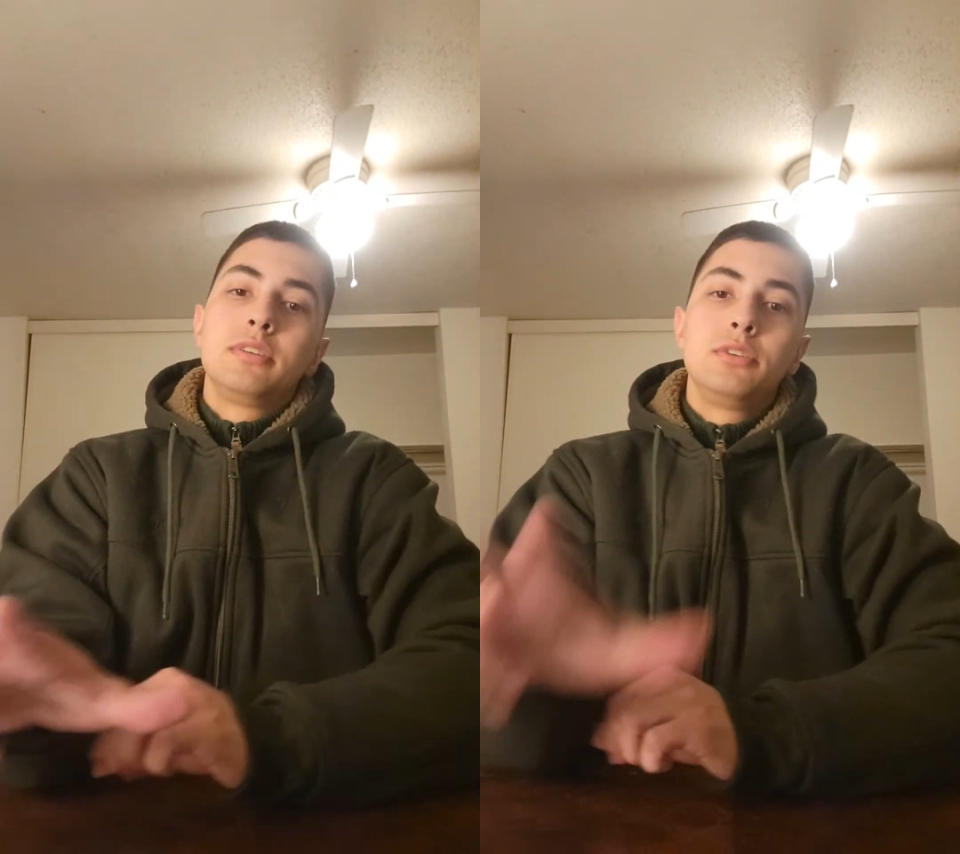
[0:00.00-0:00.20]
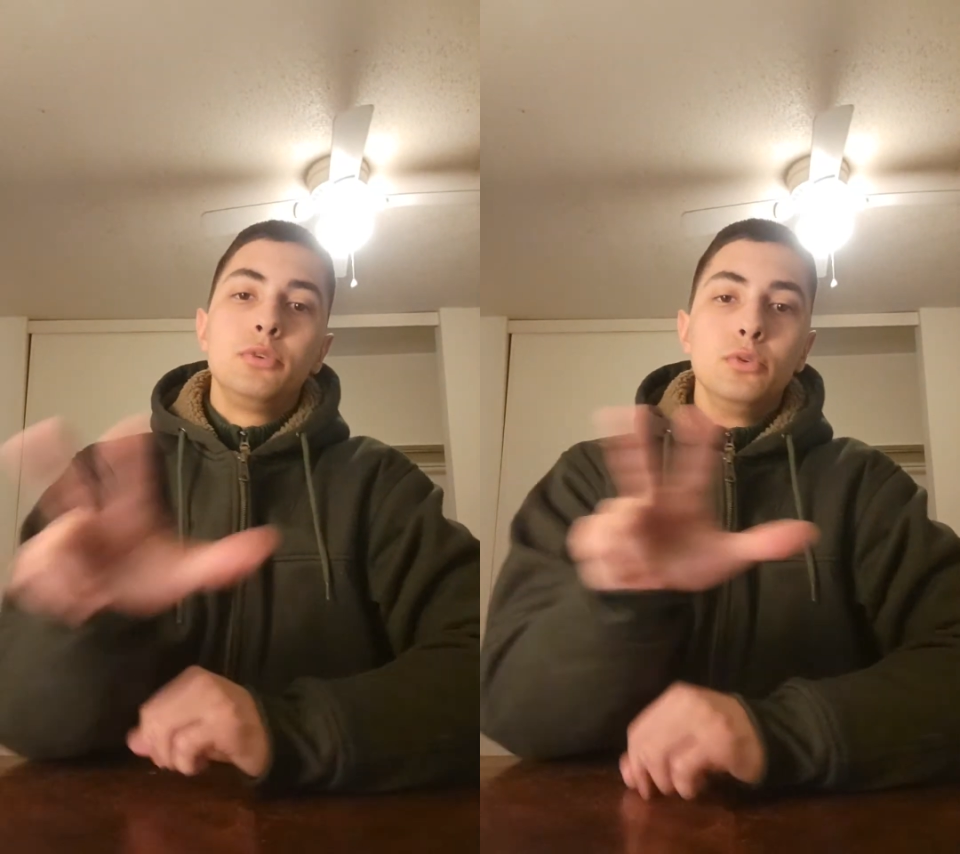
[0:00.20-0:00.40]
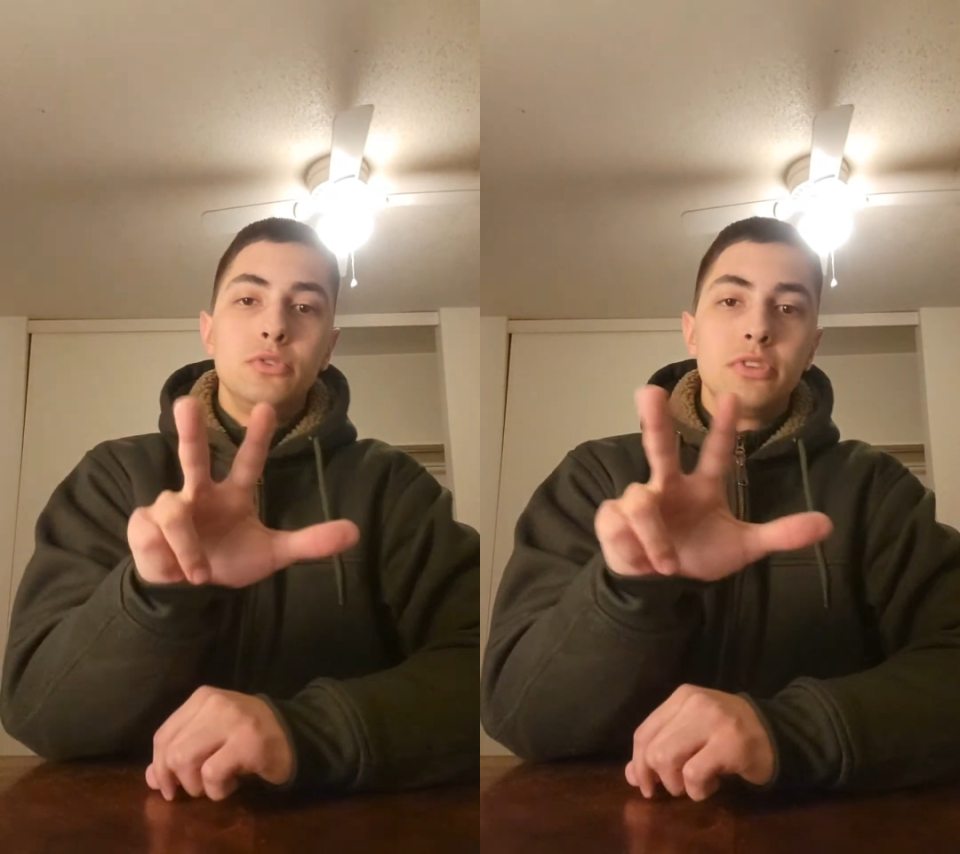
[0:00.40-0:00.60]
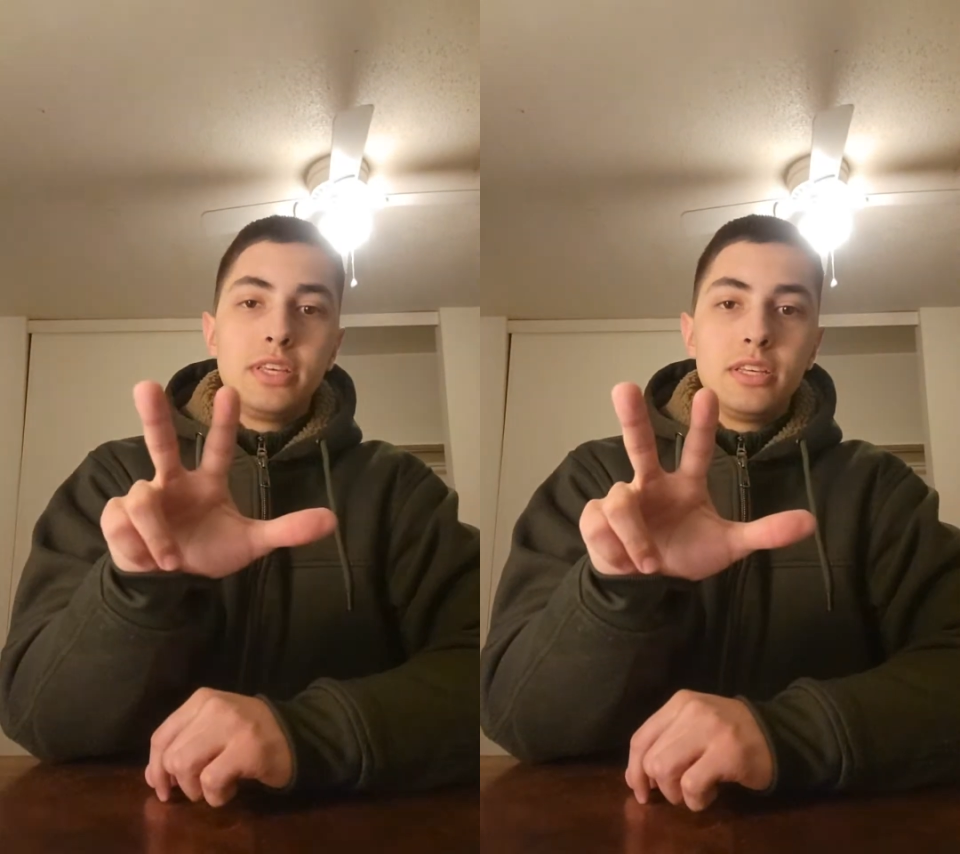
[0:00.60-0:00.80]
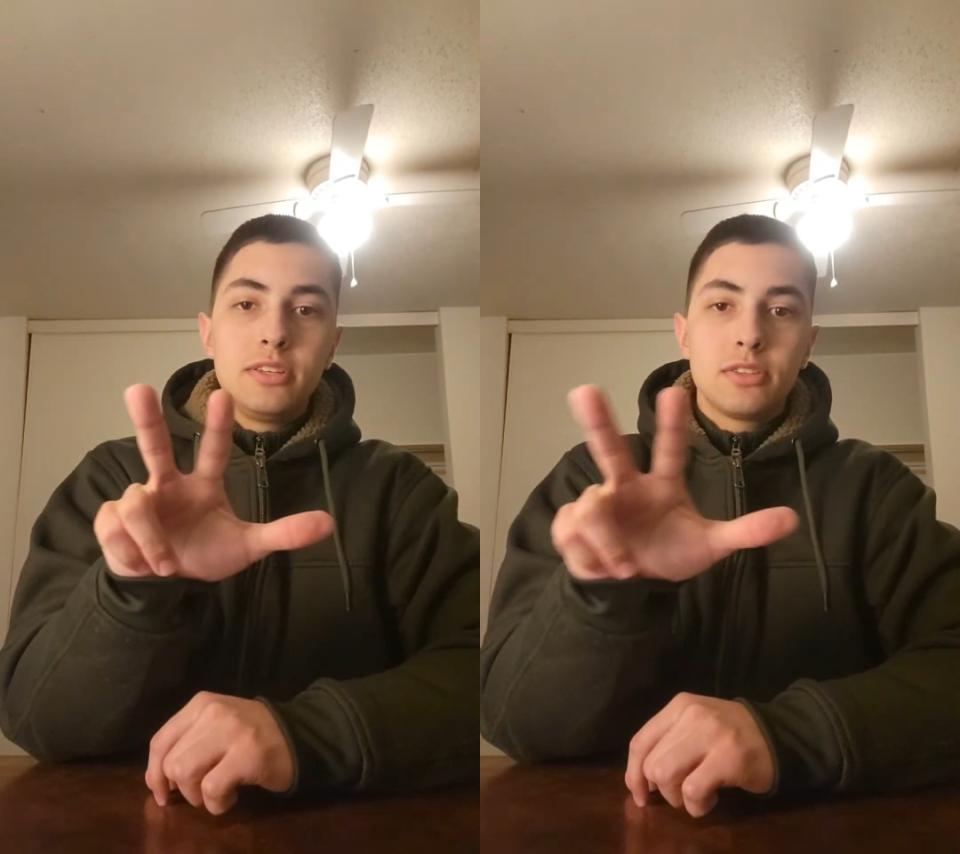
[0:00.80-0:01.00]
use
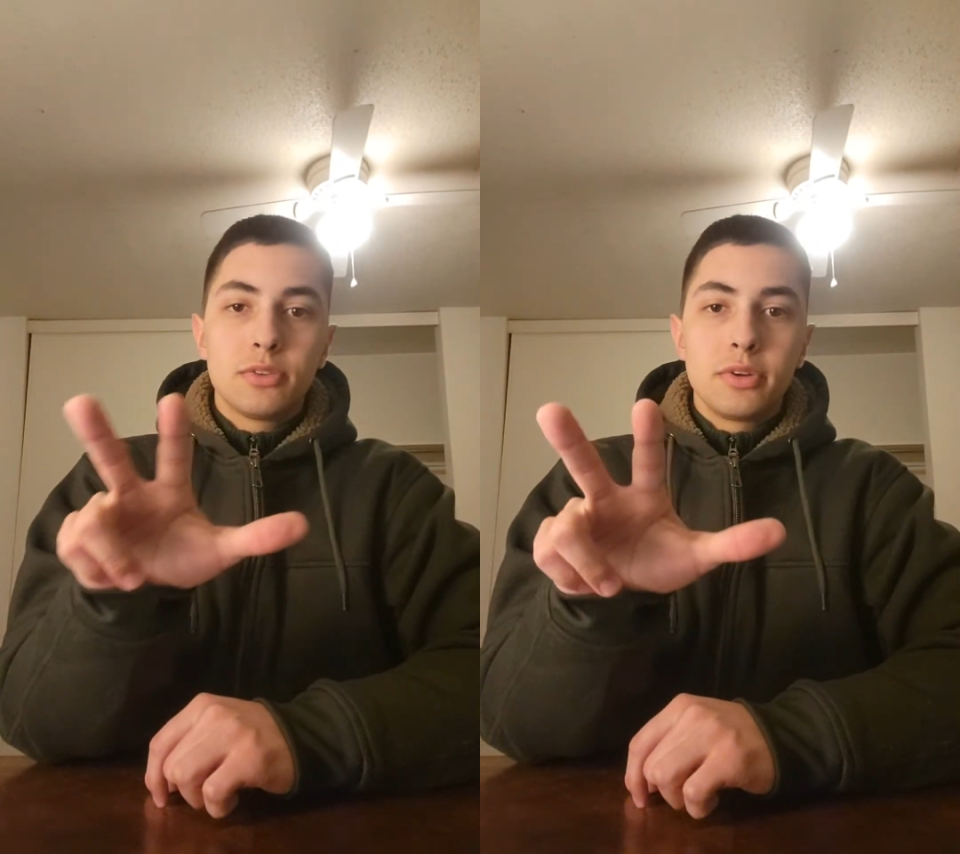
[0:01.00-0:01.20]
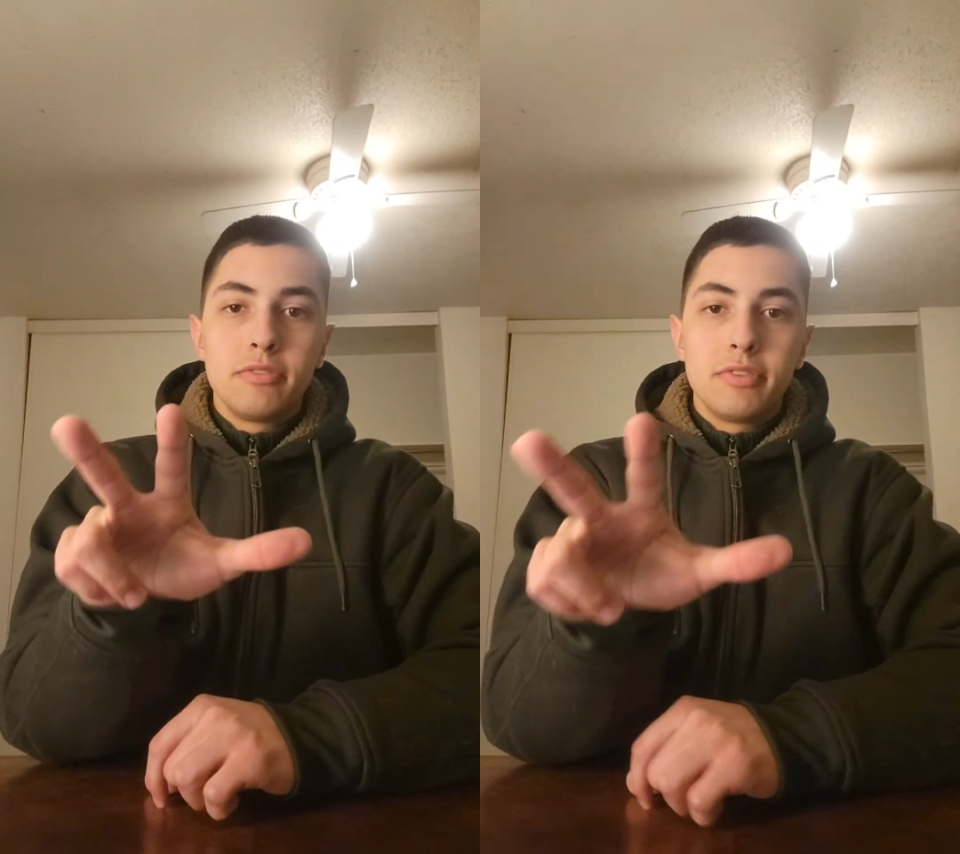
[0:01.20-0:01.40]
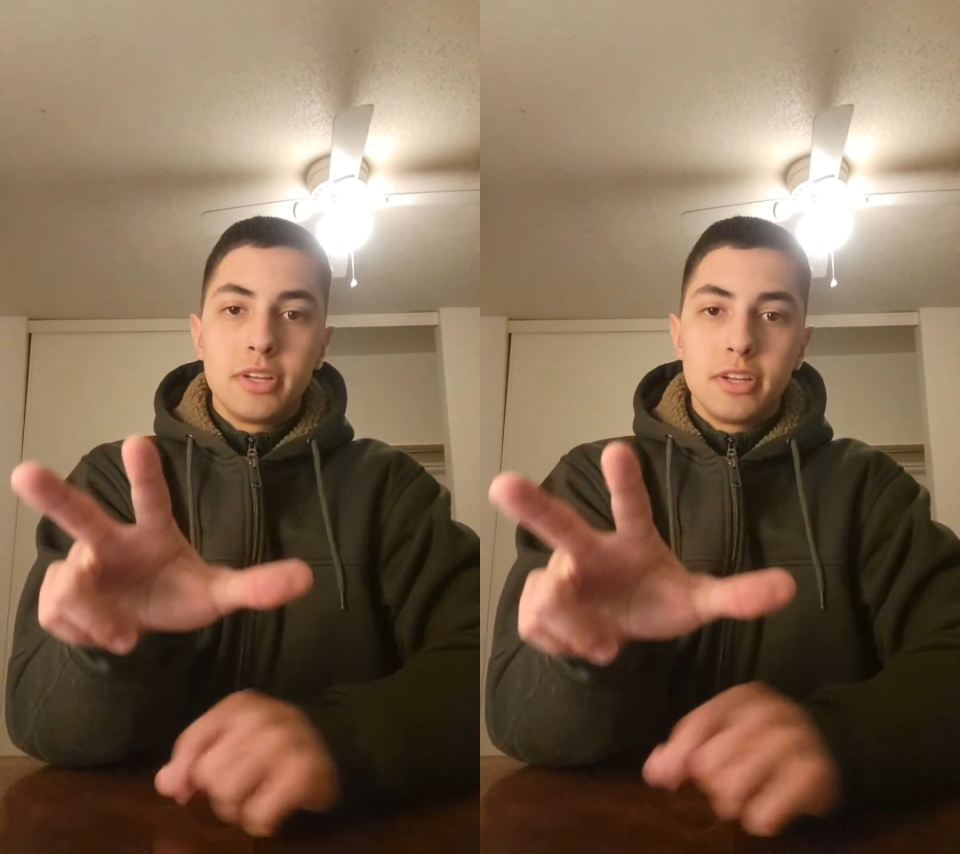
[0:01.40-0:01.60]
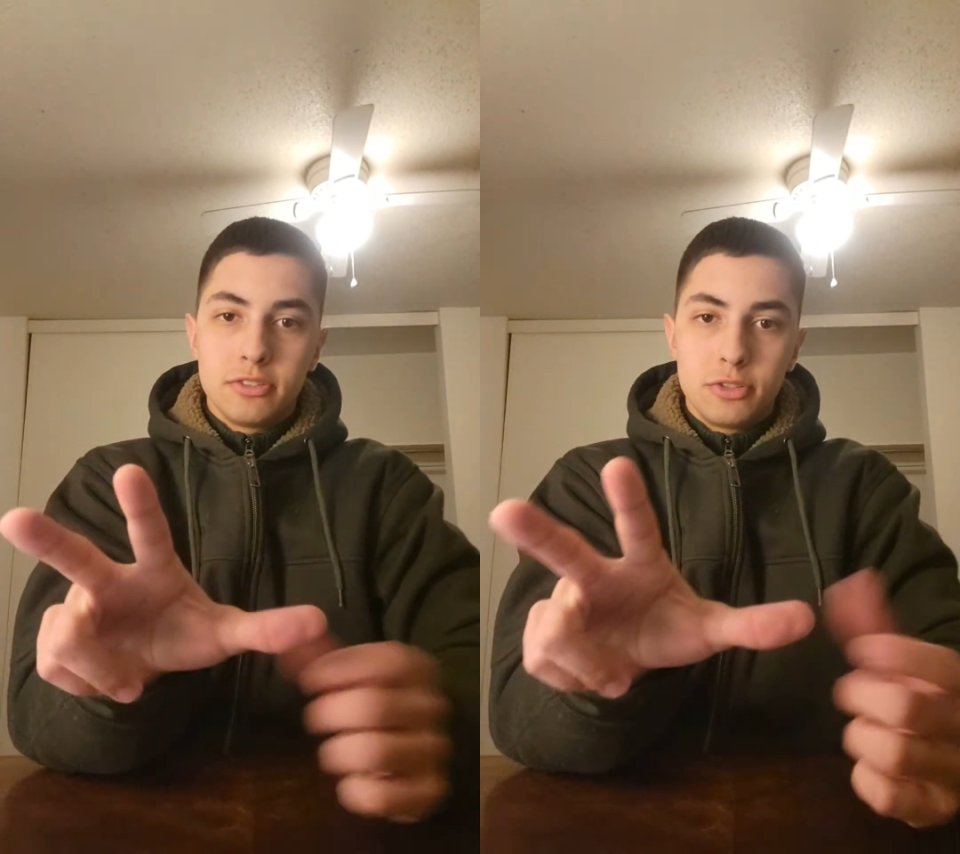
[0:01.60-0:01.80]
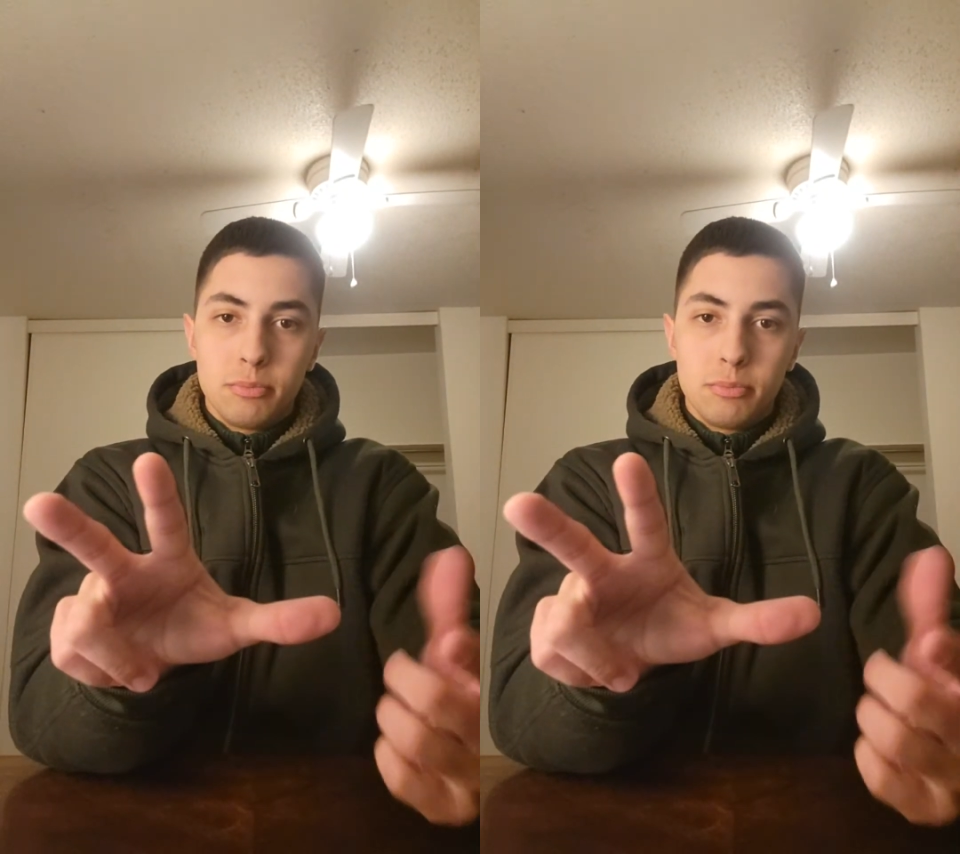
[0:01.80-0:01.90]
these three fingers.